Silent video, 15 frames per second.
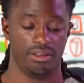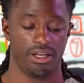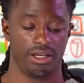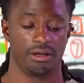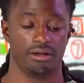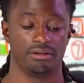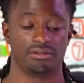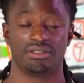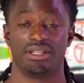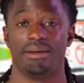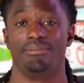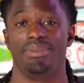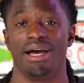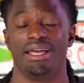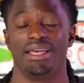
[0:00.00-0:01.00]
And there it goes.
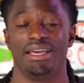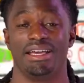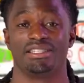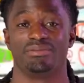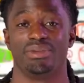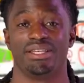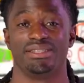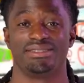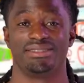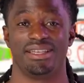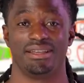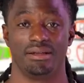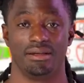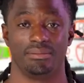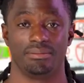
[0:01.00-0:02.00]
That bot has been
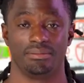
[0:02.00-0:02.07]
set